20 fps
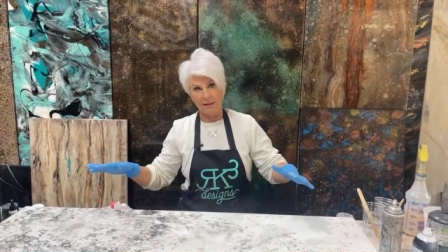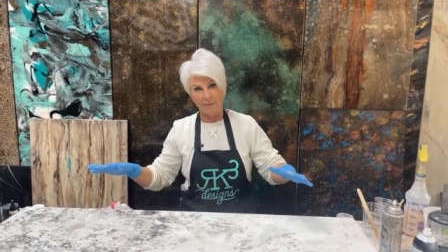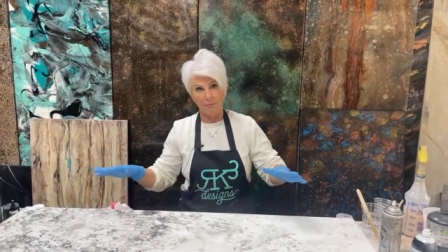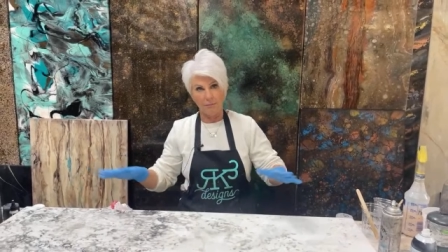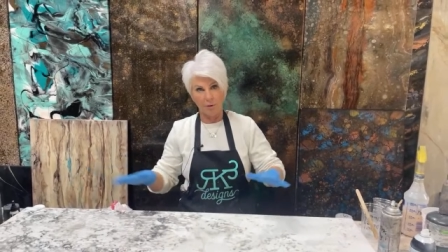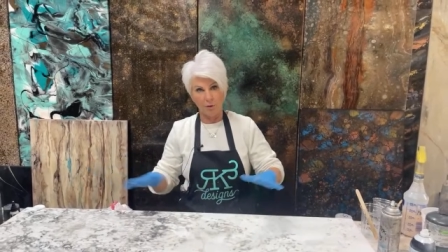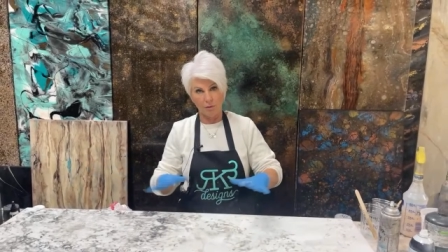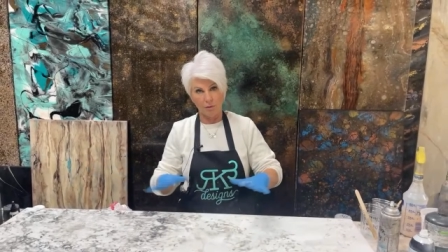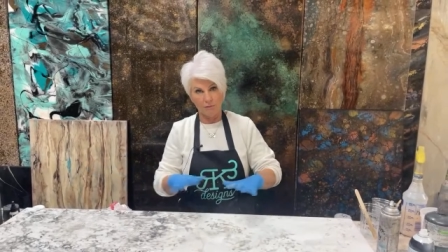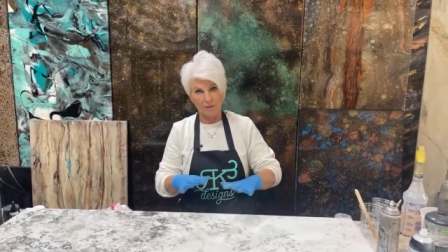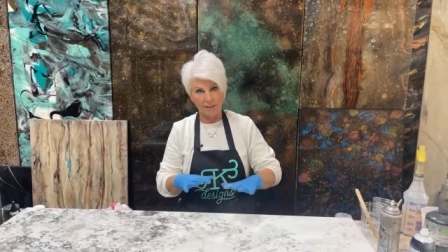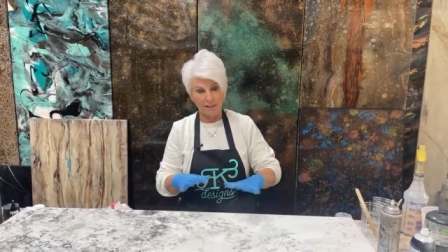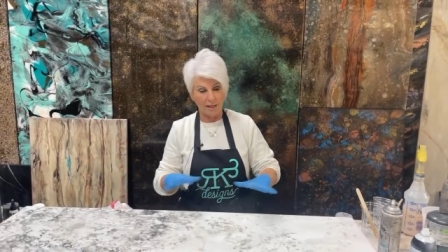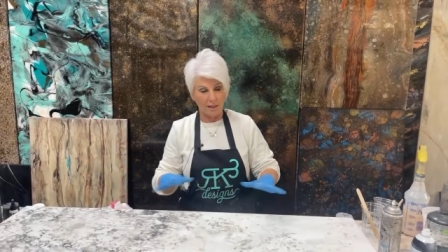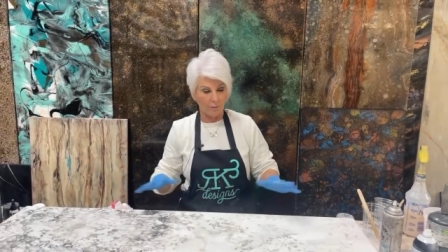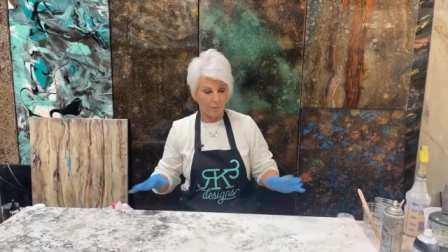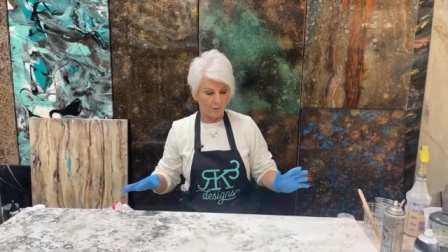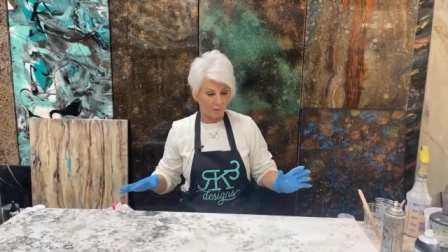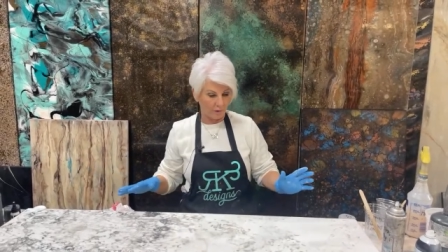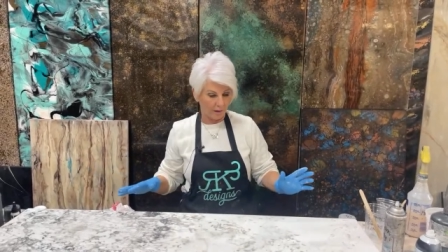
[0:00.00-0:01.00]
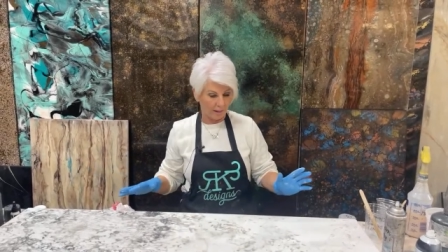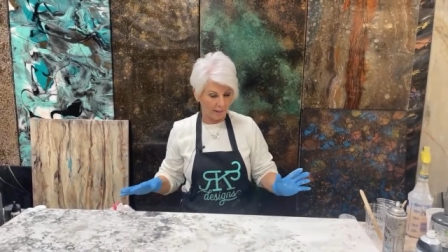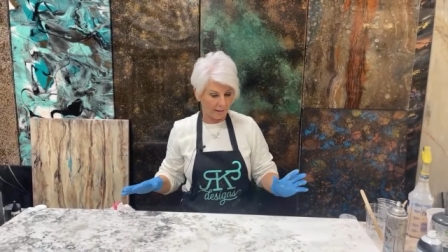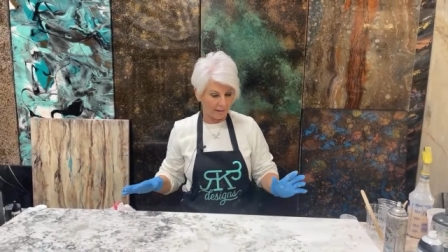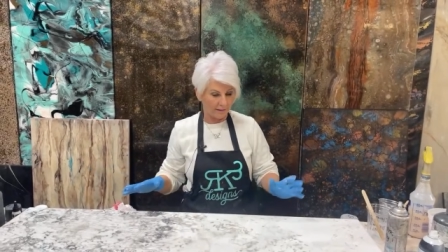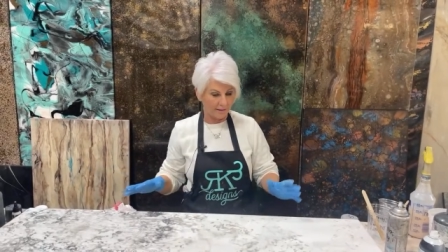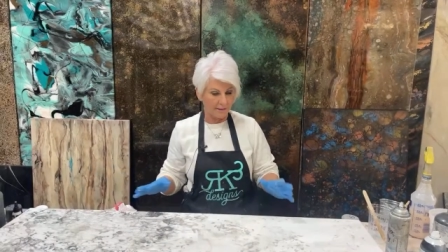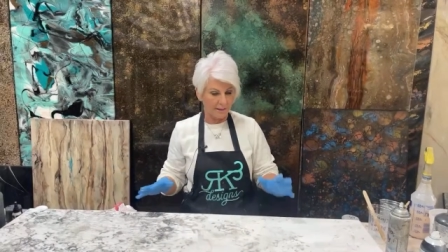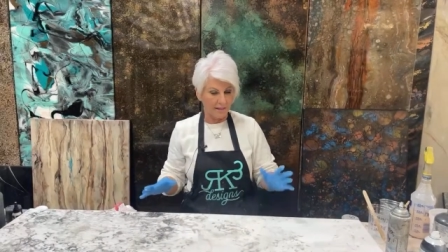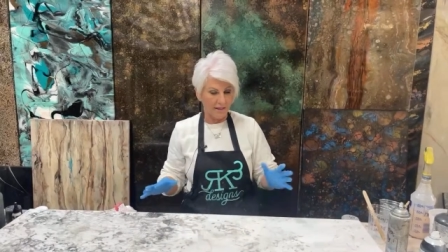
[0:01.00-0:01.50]
of moved it out with our
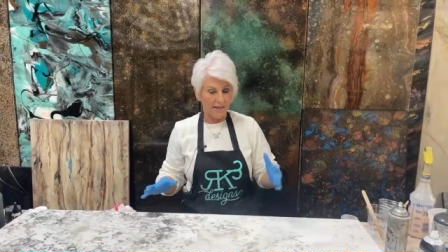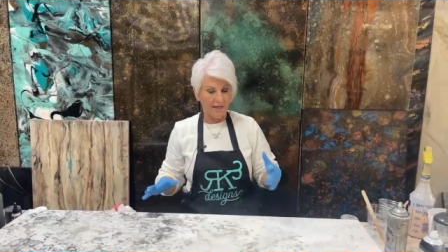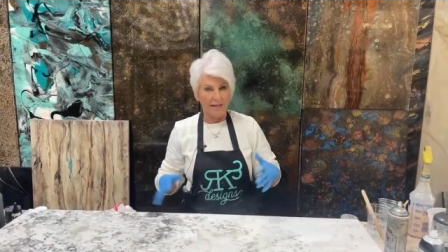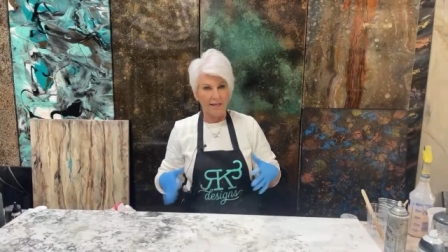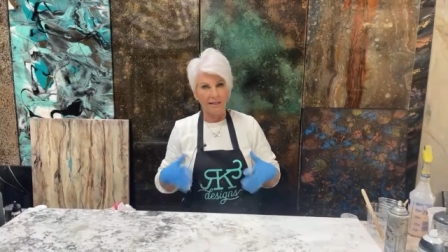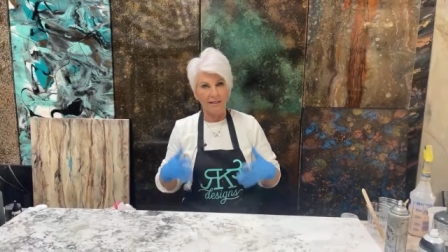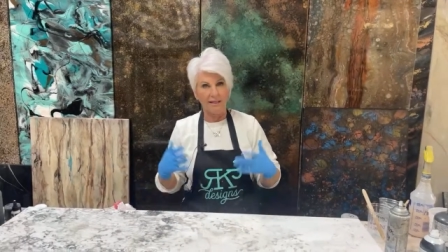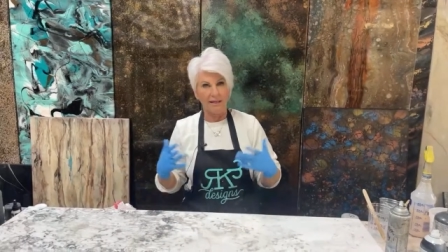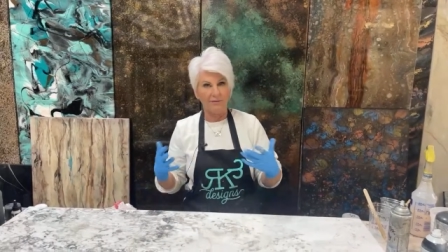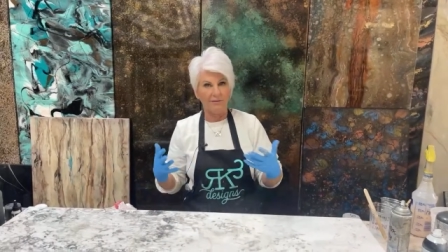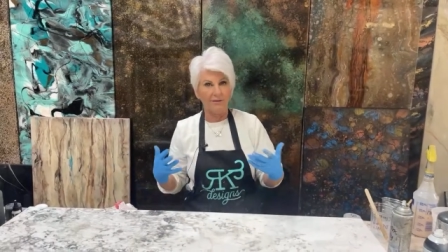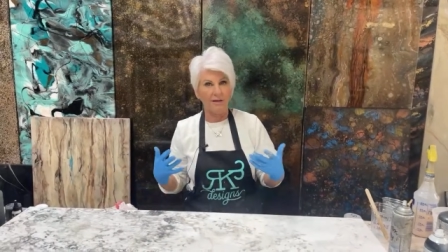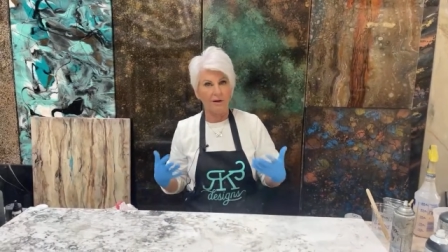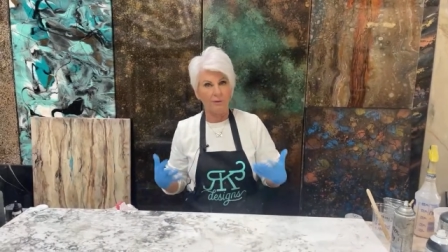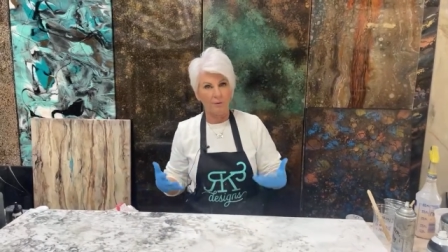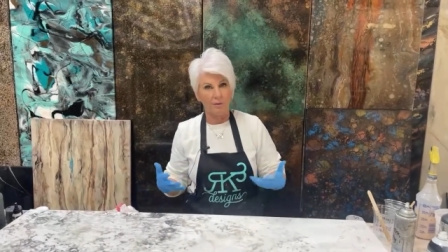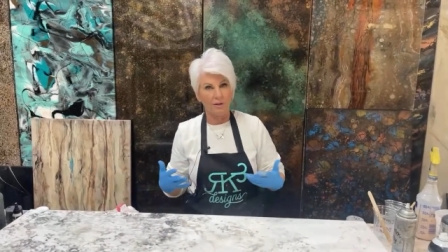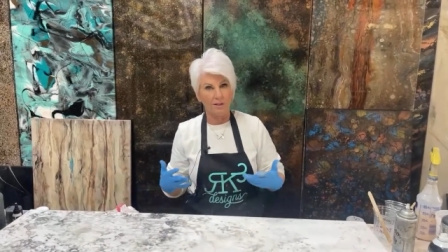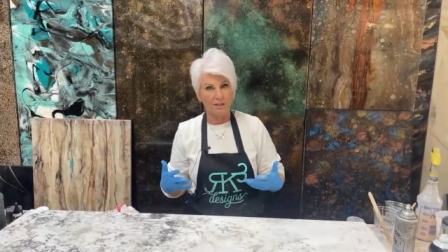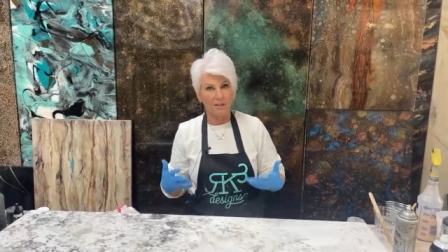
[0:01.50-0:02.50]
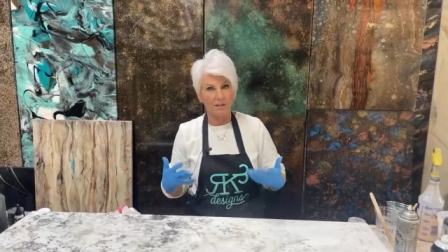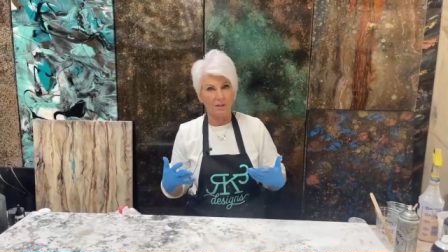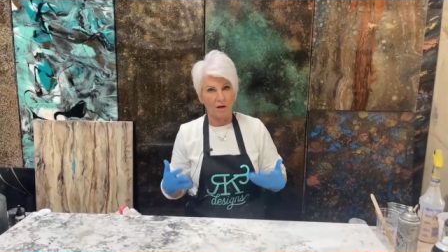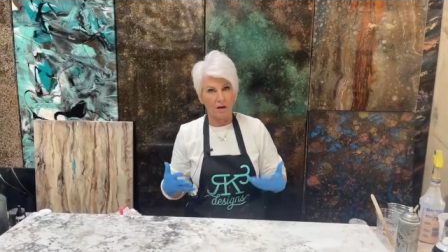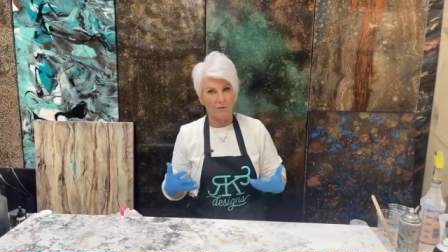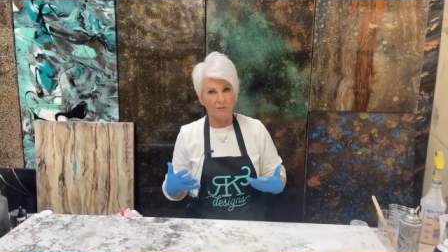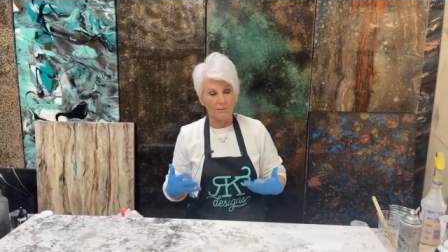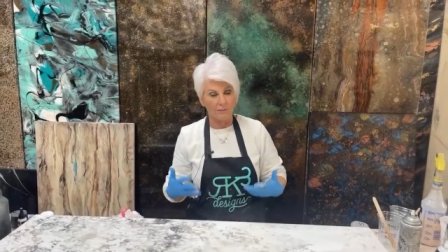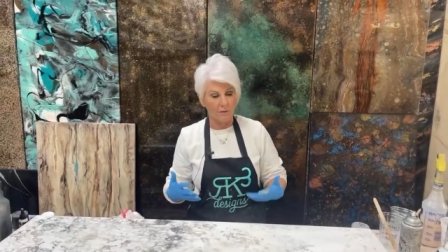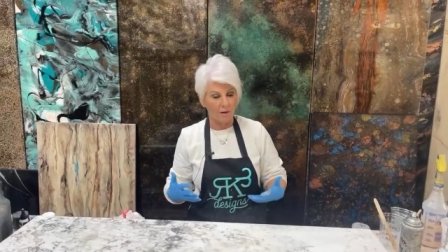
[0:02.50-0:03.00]
hands and left that really
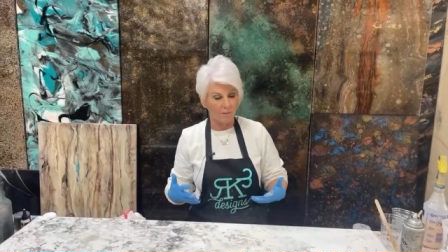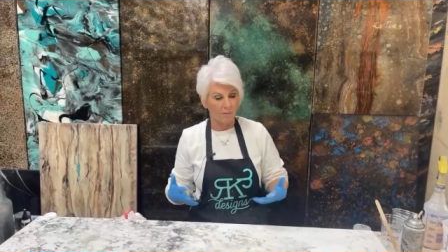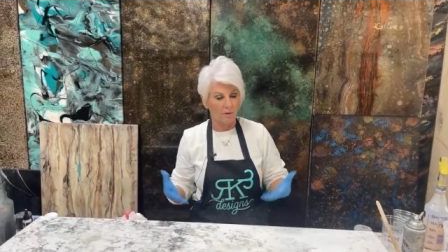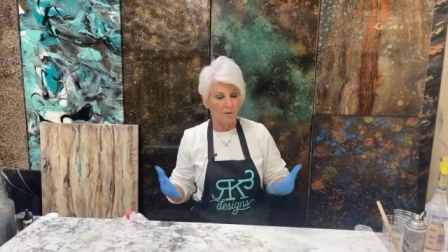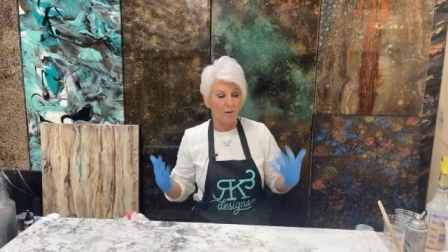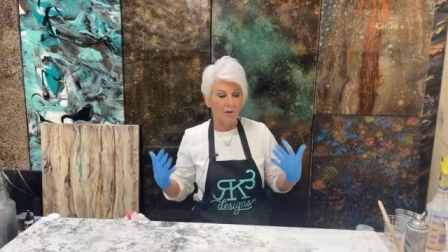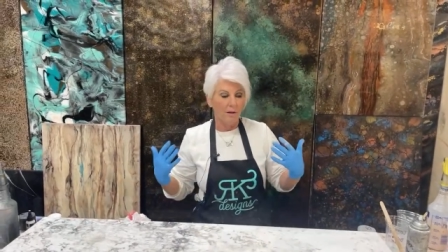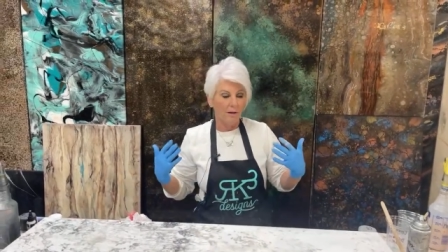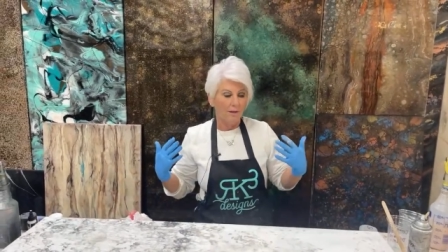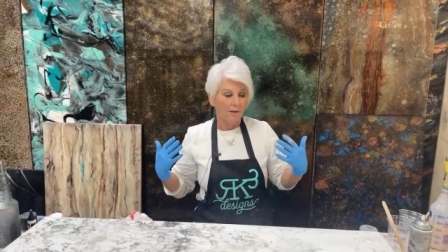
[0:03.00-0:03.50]
soft marble.